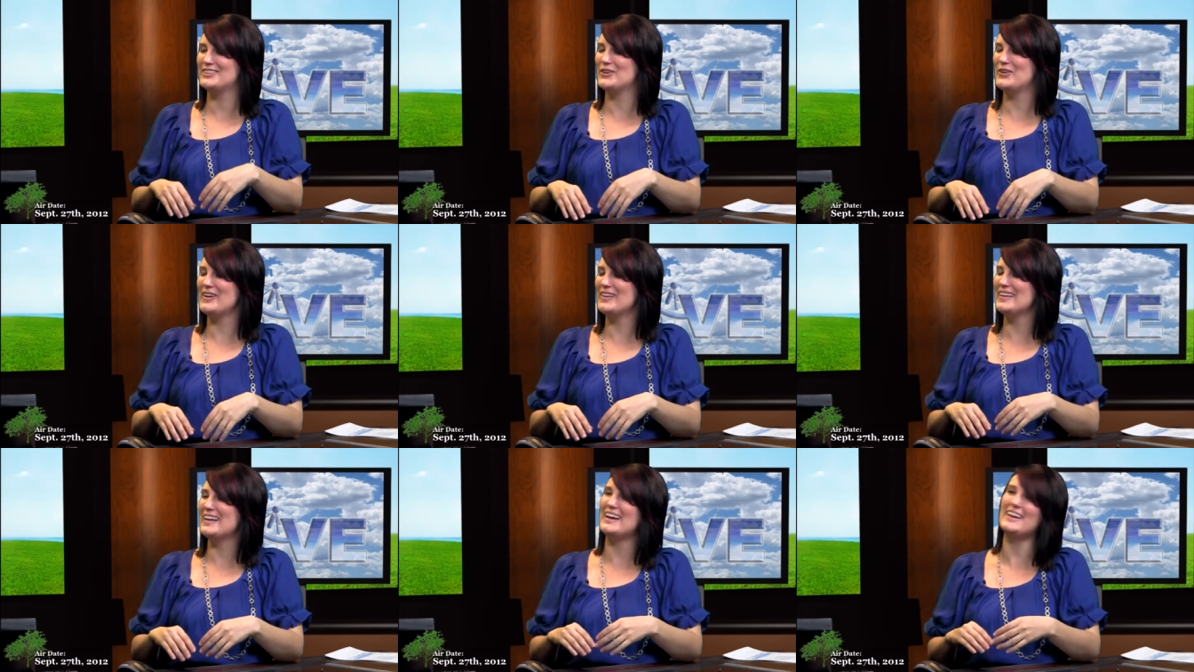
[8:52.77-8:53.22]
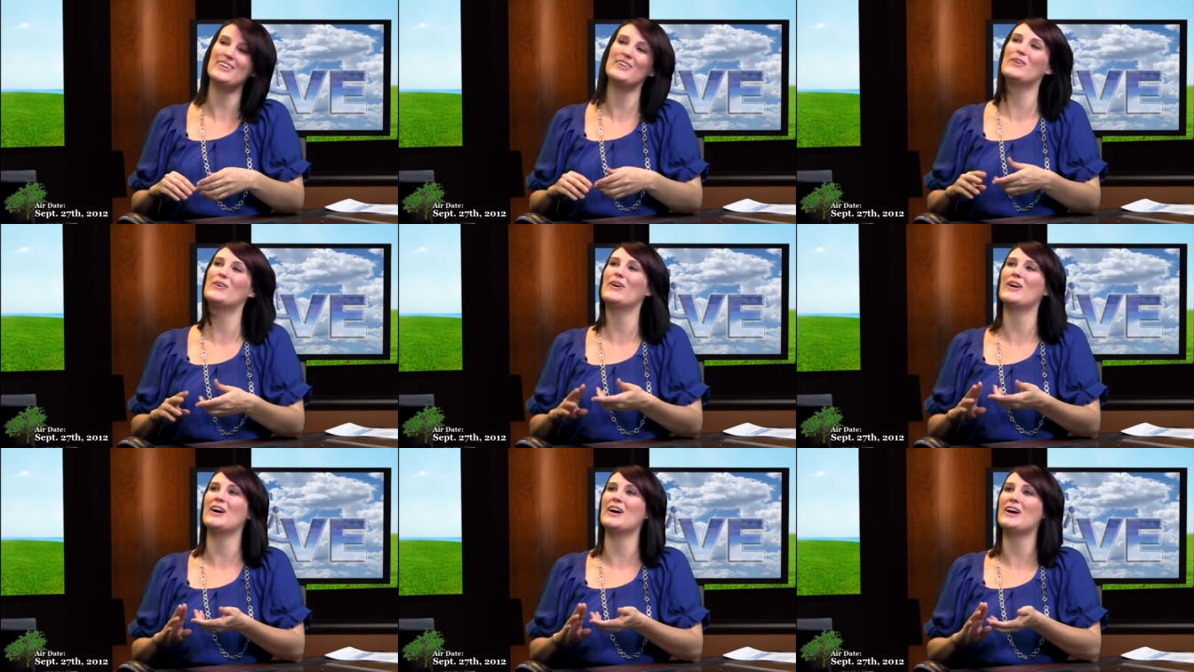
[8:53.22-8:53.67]
toilet
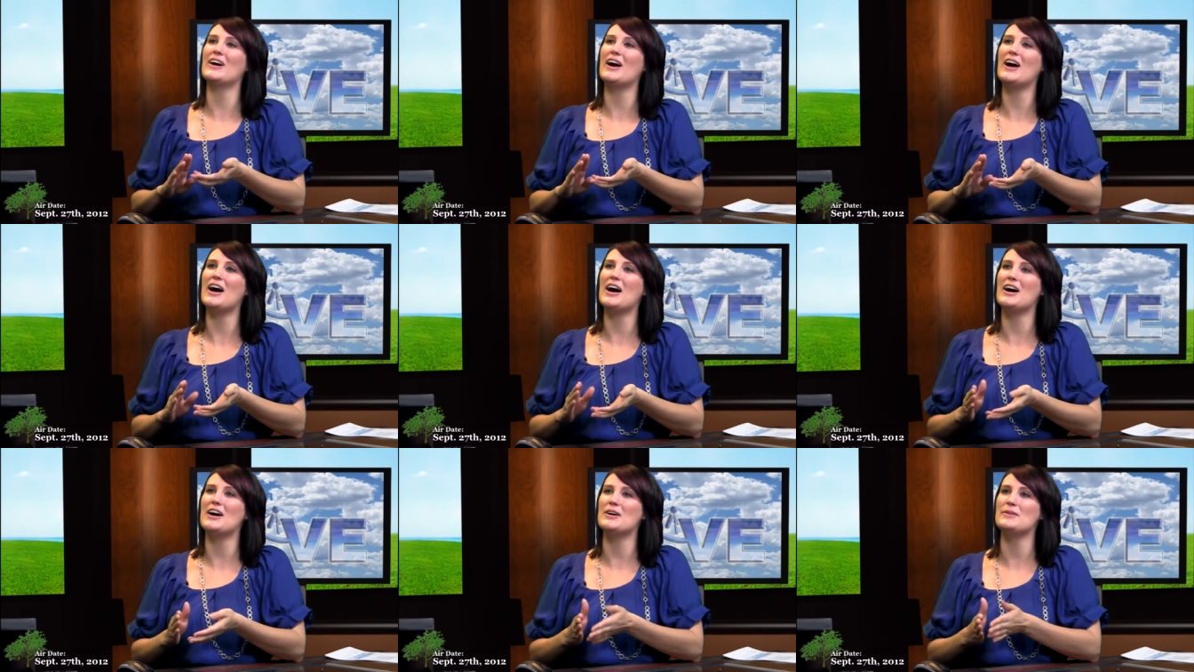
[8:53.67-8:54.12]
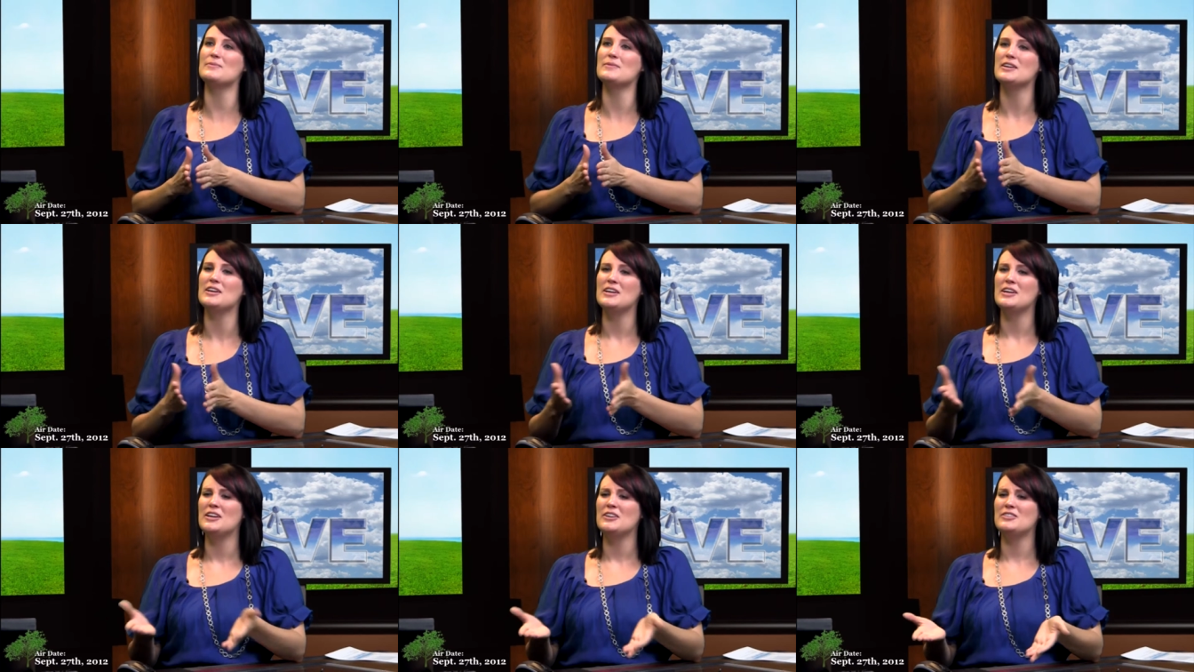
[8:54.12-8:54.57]
or uh,
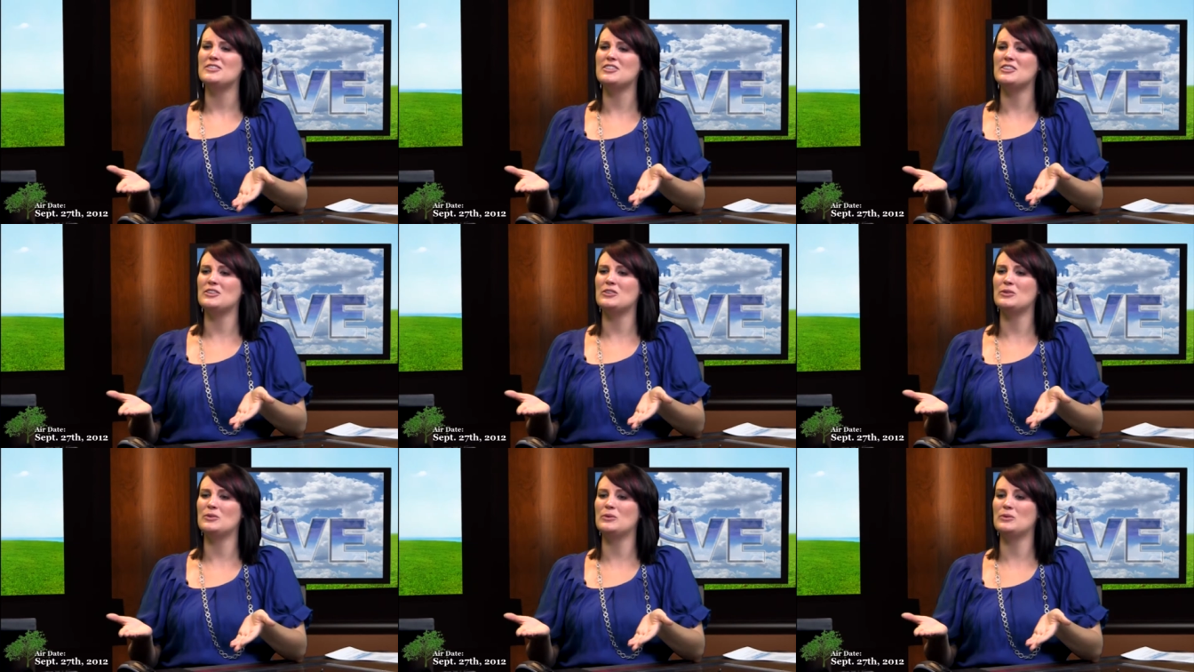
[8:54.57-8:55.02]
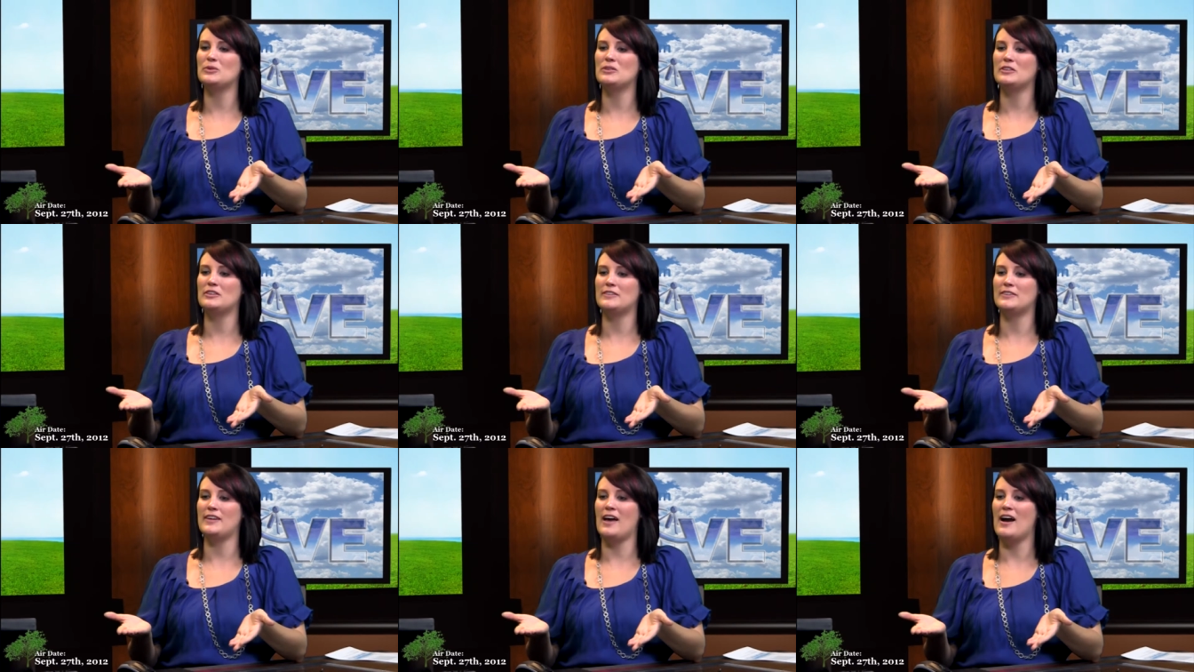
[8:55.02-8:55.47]
to
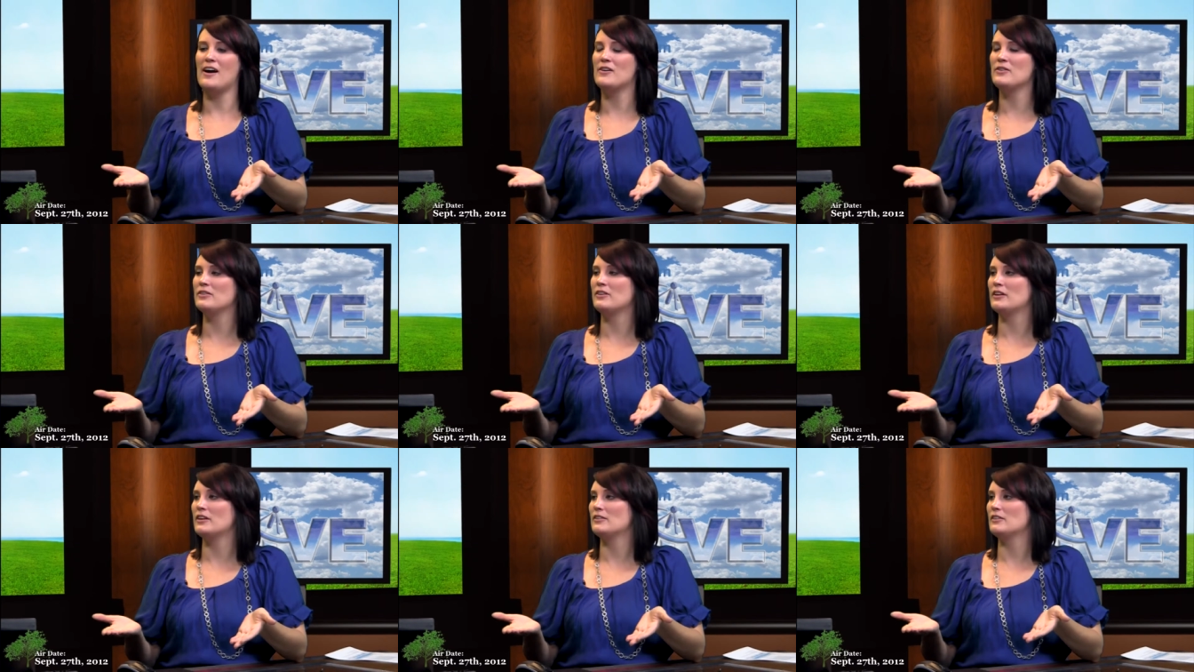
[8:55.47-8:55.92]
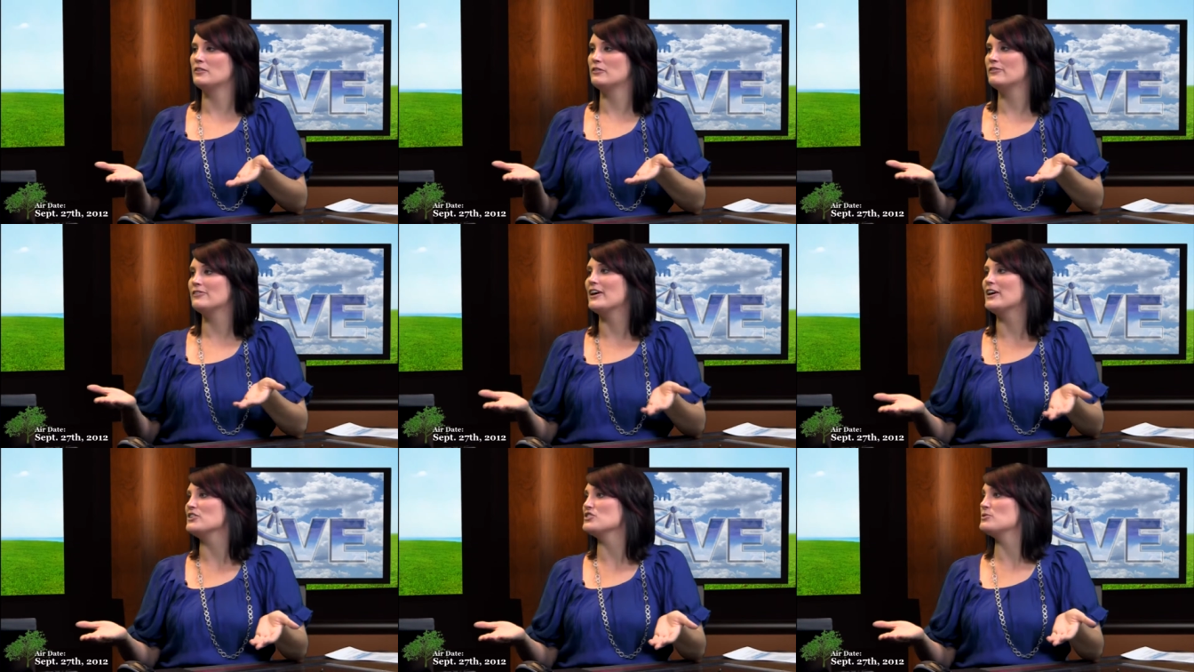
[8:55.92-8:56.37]
the sound that the
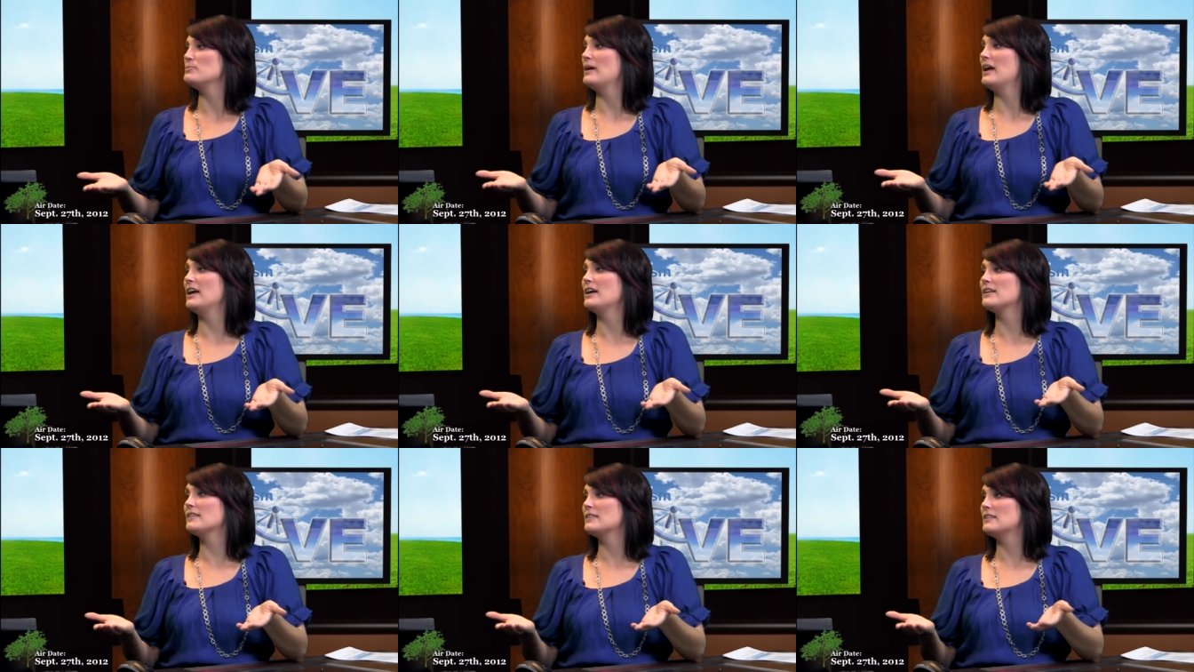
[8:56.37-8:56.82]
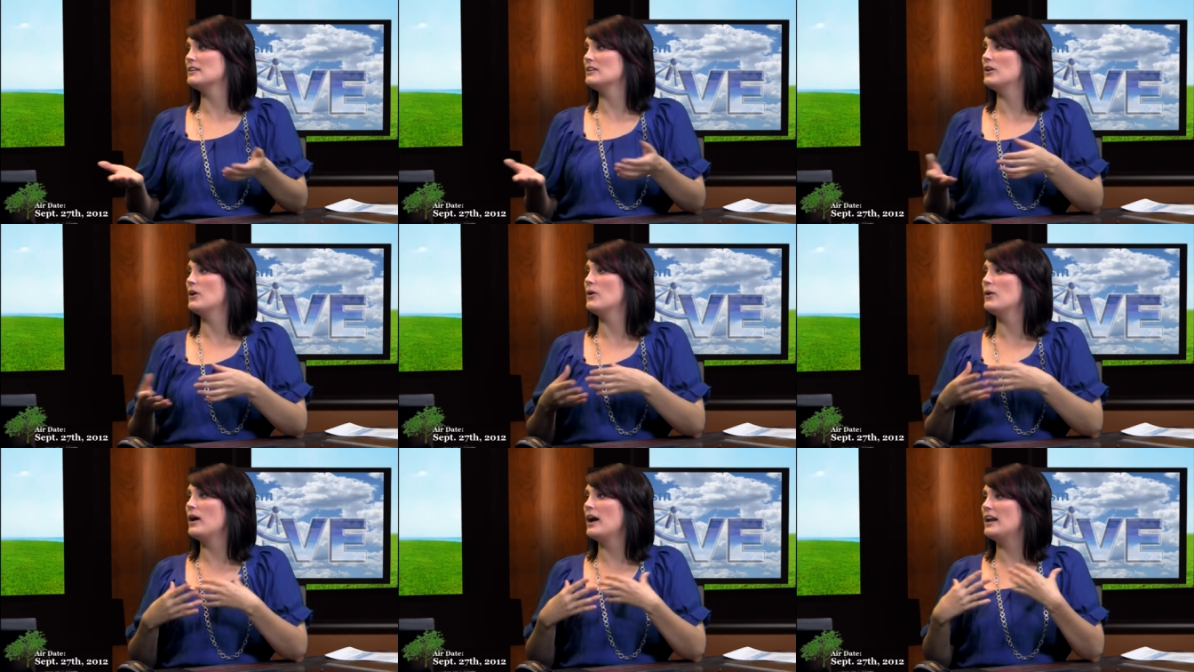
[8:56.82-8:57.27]
flush makes, you
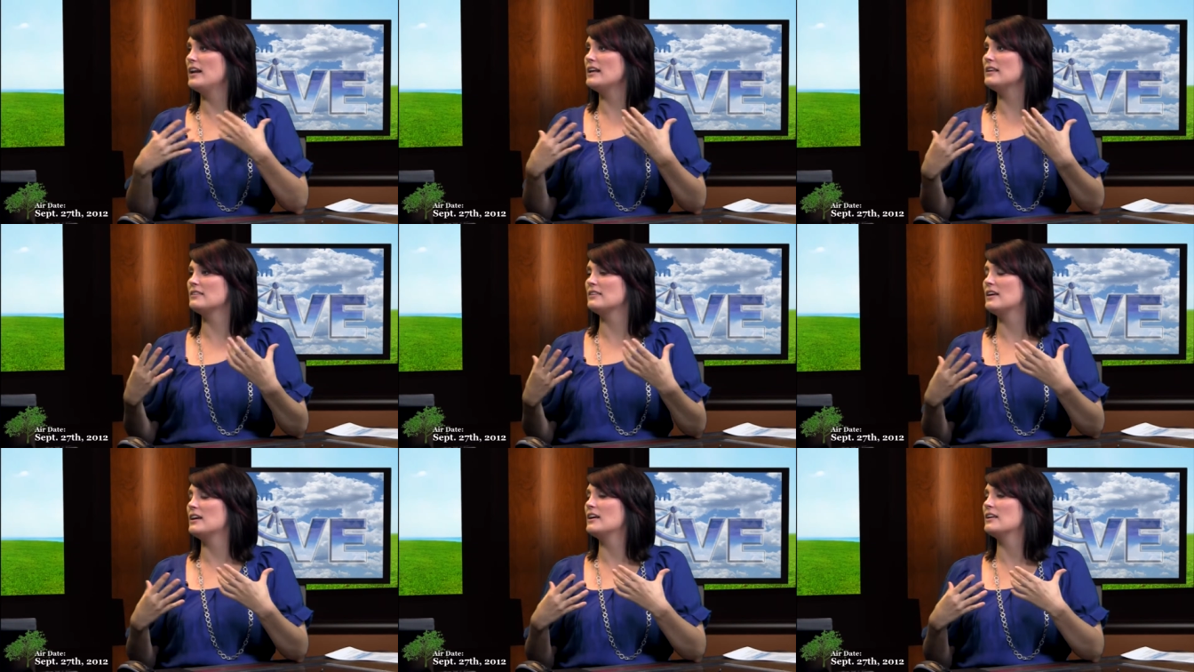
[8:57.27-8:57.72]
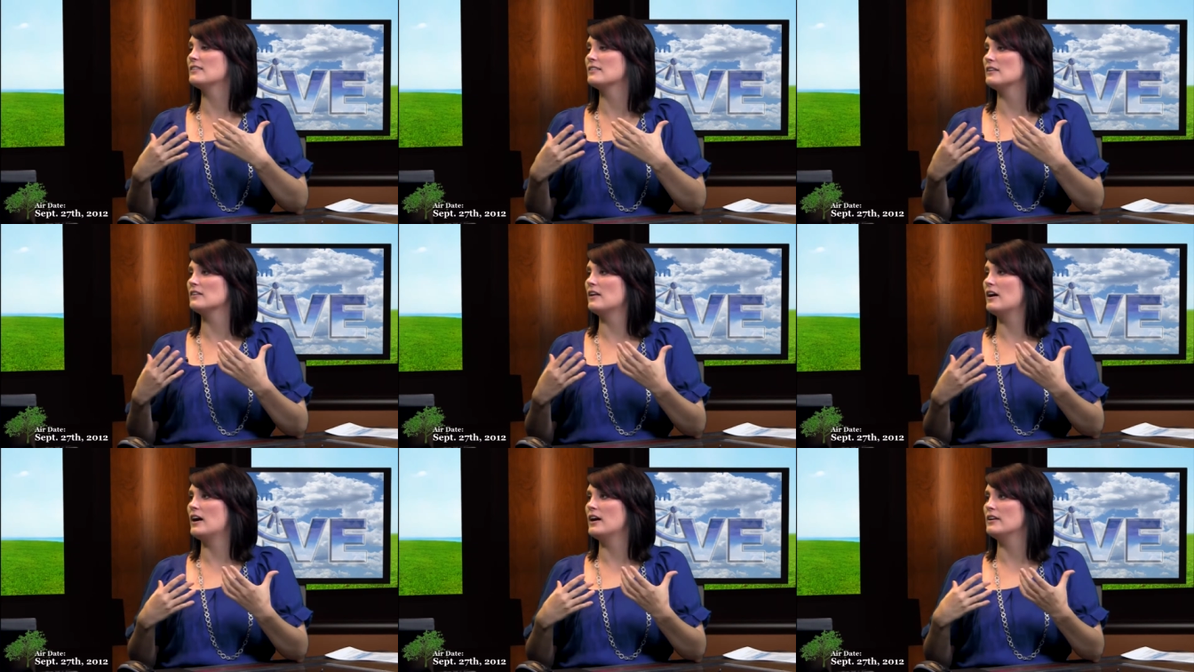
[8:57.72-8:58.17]
know, right. anything. It's
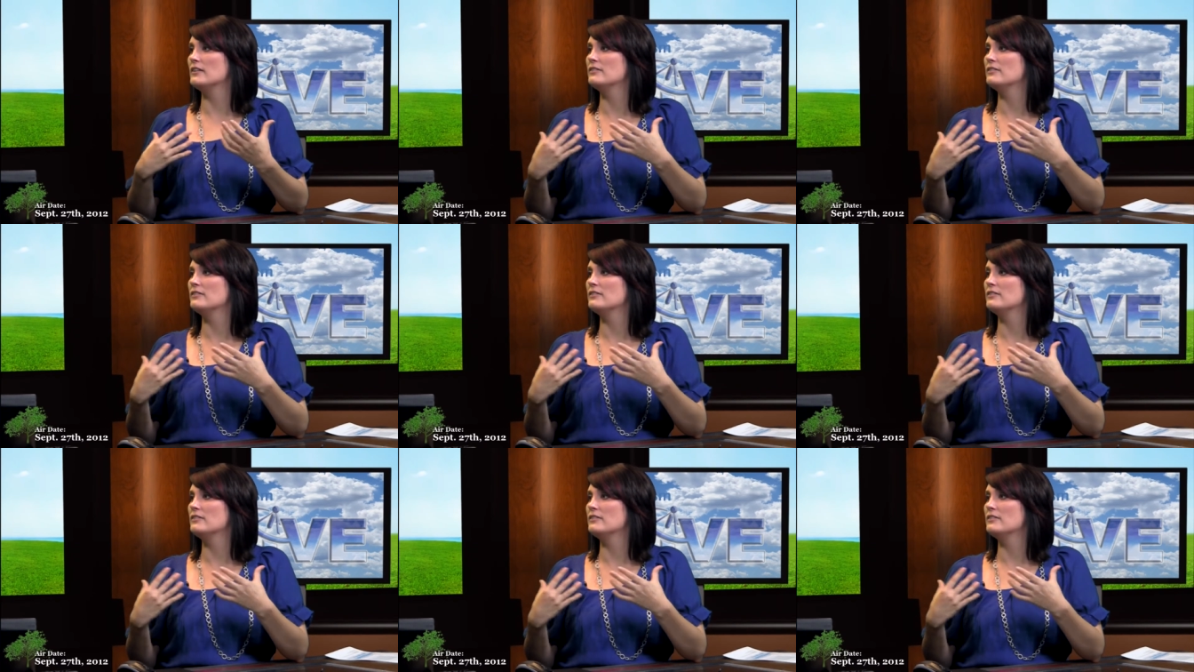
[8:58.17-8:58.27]
a or lot.